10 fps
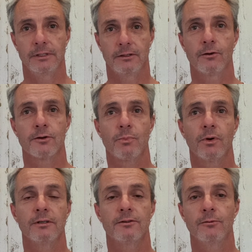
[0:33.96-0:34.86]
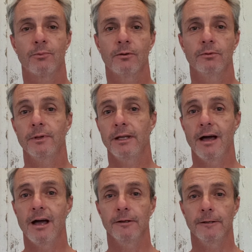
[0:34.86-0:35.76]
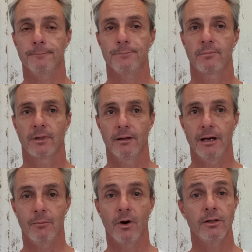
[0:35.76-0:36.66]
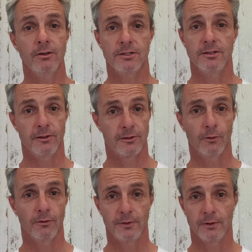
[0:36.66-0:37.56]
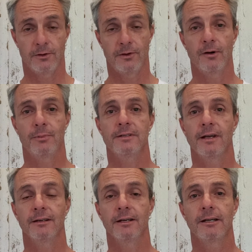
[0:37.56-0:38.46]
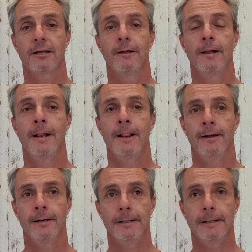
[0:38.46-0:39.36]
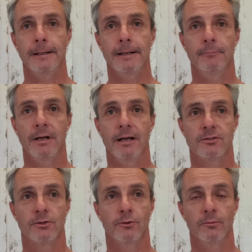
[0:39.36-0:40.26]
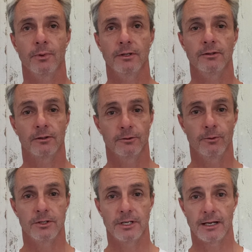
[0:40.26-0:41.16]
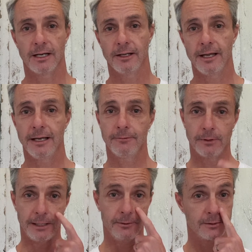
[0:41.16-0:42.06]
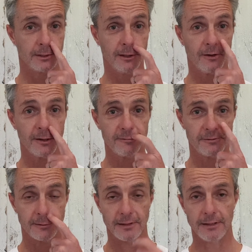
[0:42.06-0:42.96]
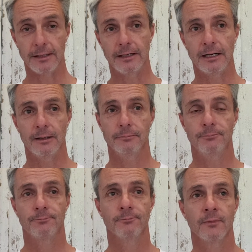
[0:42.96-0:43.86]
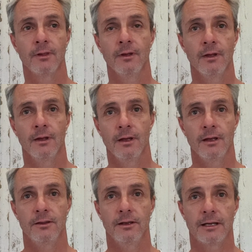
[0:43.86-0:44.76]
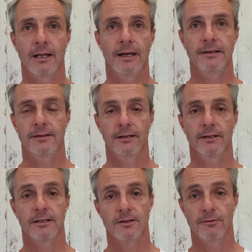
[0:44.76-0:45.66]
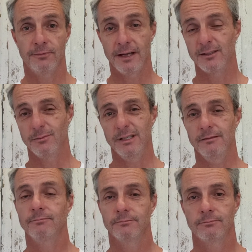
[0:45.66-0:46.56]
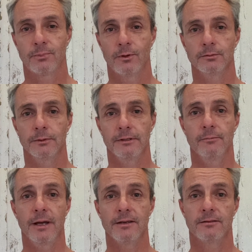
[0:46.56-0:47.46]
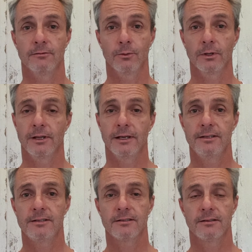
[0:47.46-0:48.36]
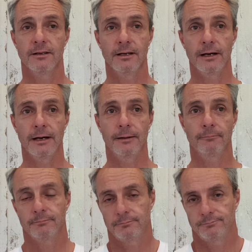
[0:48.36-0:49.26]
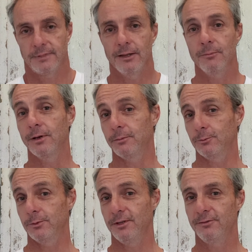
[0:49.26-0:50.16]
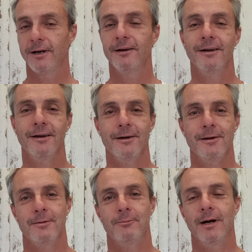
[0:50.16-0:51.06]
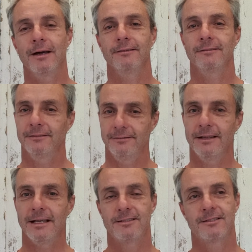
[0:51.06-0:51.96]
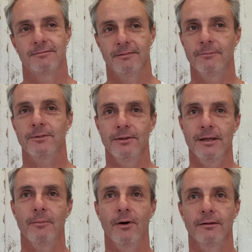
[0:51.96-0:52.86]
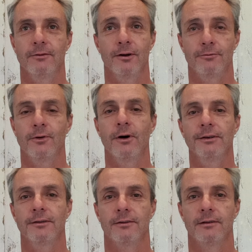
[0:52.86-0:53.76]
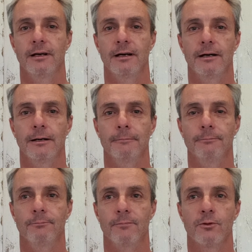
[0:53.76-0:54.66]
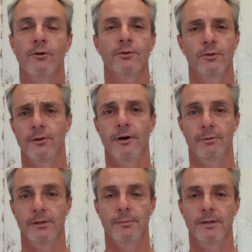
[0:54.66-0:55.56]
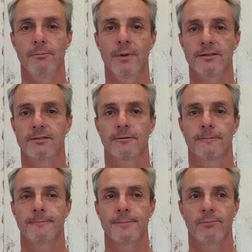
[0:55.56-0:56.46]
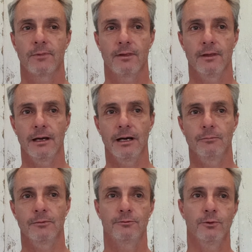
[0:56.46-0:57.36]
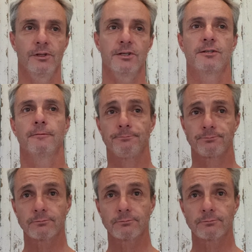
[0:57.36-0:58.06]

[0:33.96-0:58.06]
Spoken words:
corresponding to the problem that you're having. I use the thought field therapy technique as taught by Dr. Roger Callahan when he was alive. The Callahan techniques I found to be probably the best of all of these. Other people will differ, but that's up to them. I find thought field therapy to be the best for this.